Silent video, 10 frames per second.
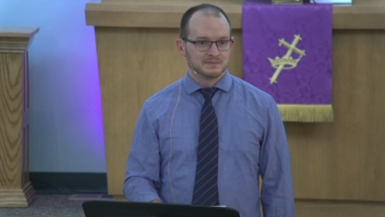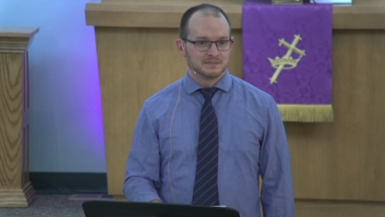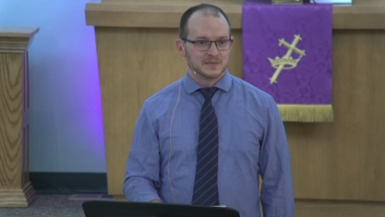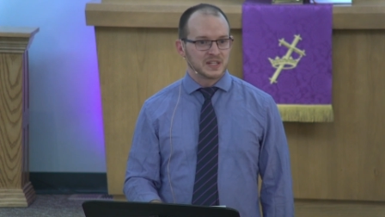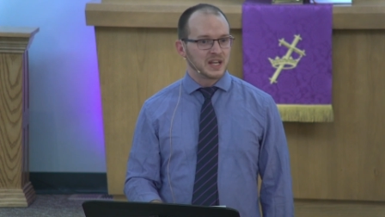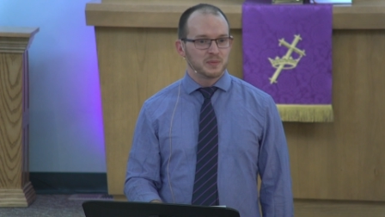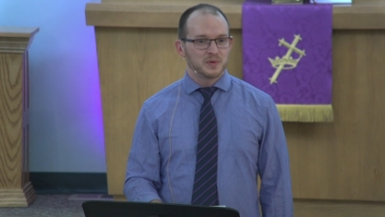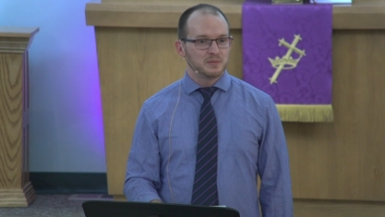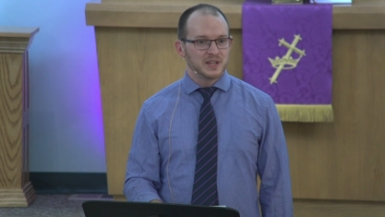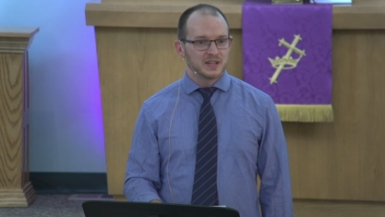to get up and
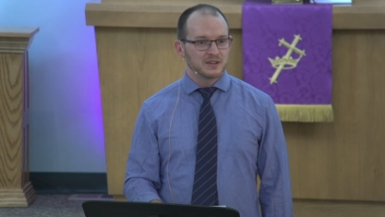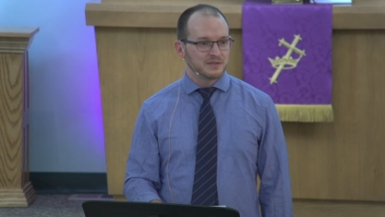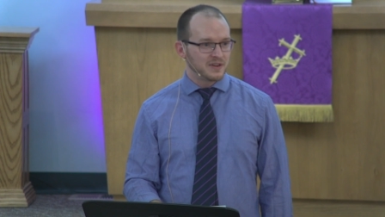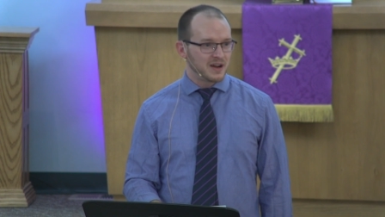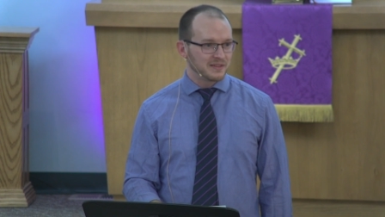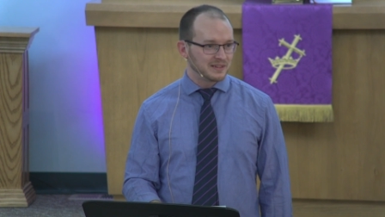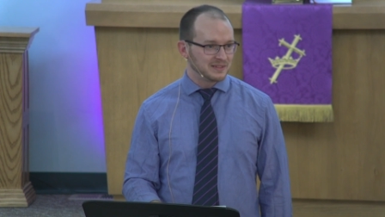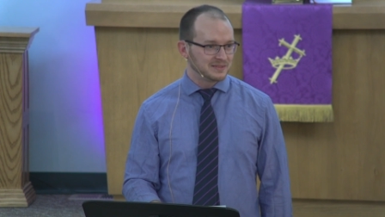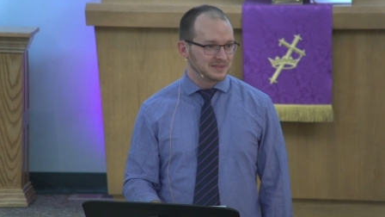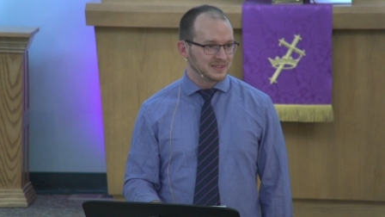be a good father
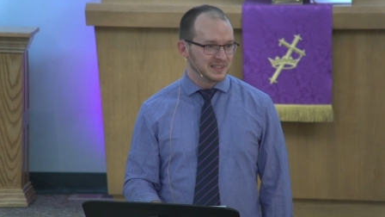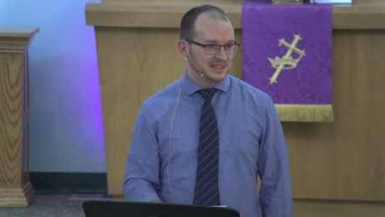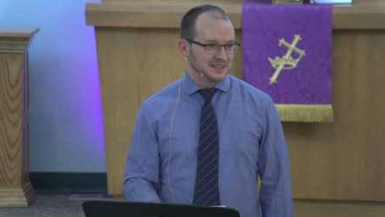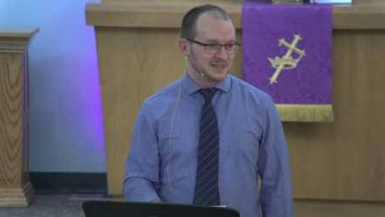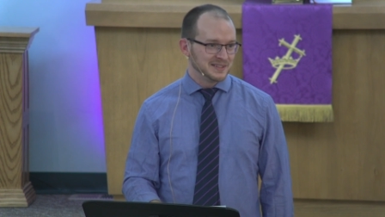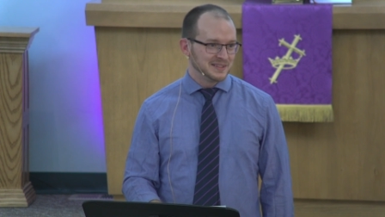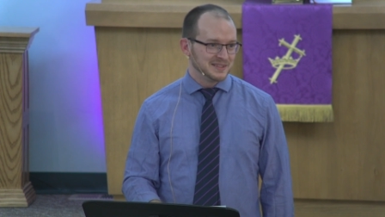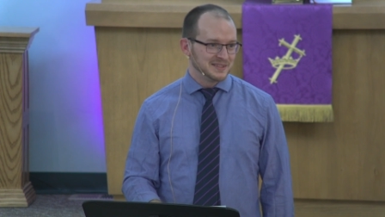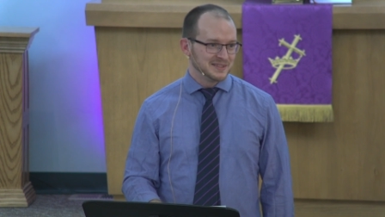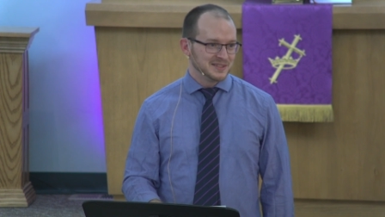
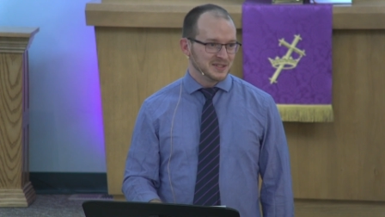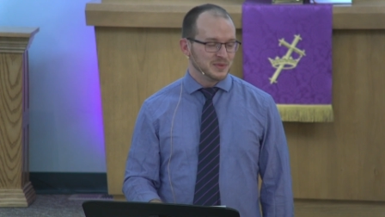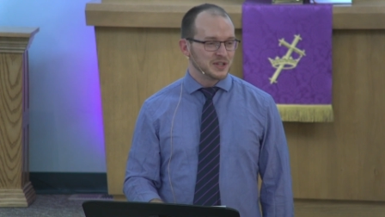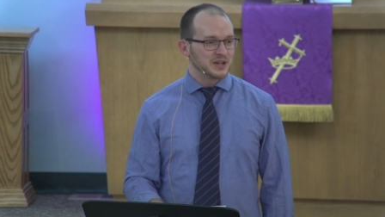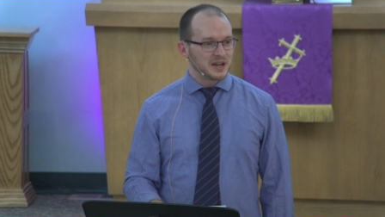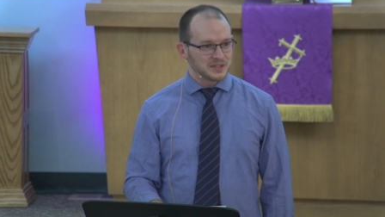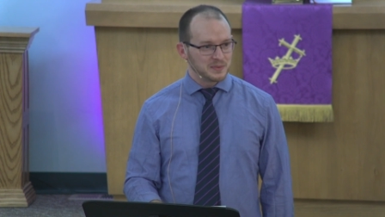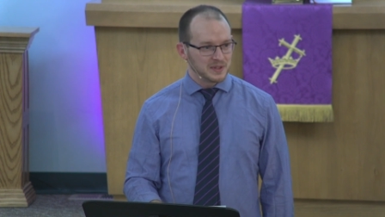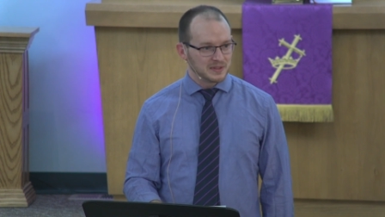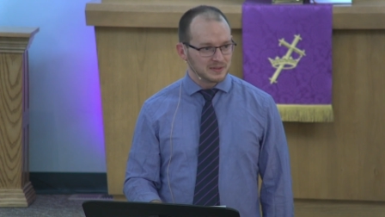to be a good
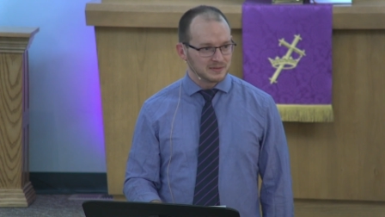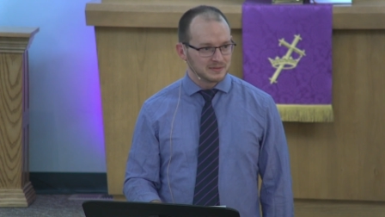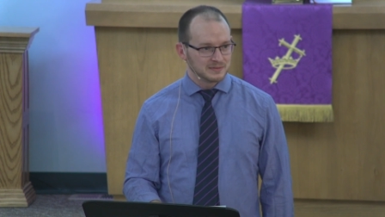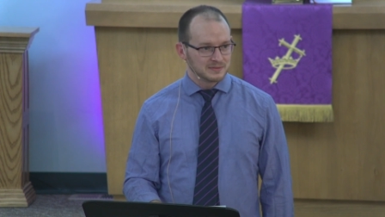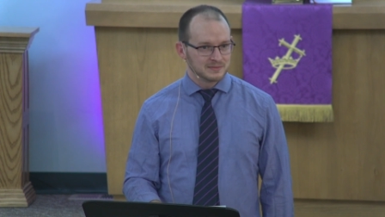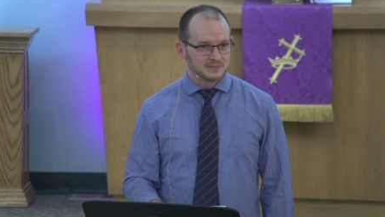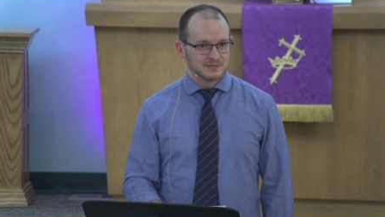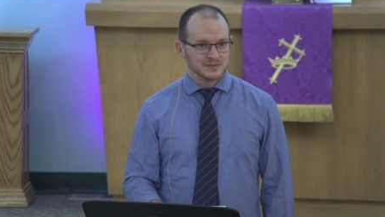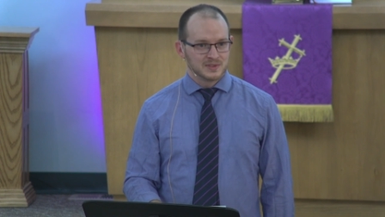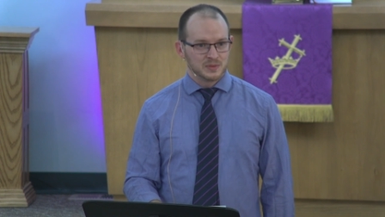husband,
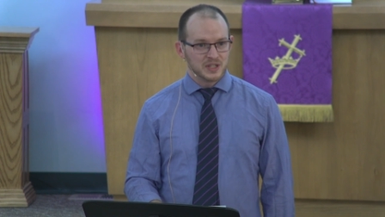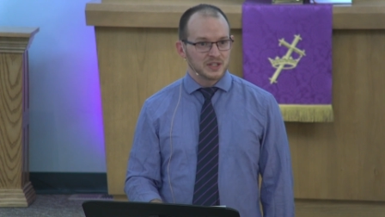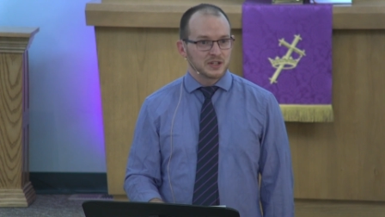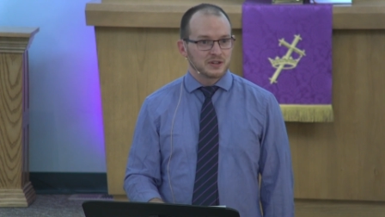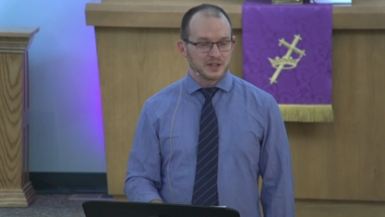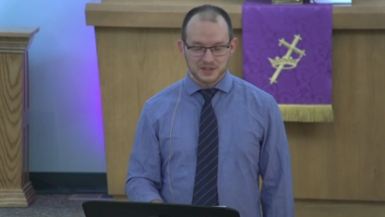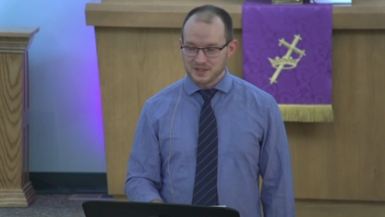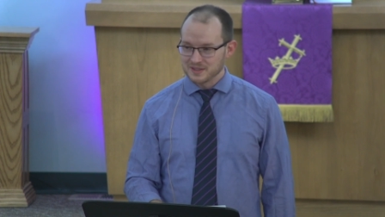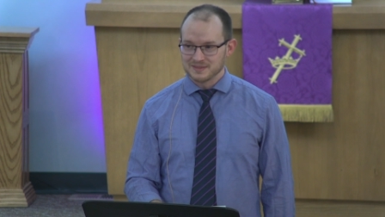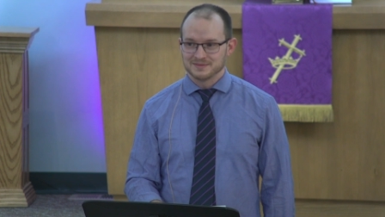to be a good Christian,